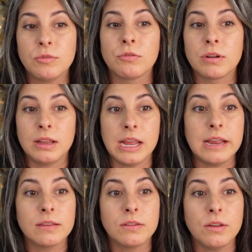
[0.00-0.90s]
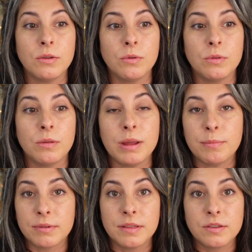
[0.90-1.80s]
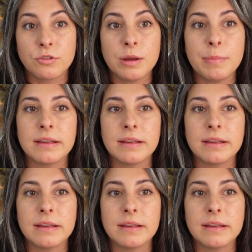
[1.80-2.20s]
to relate to the people on this trip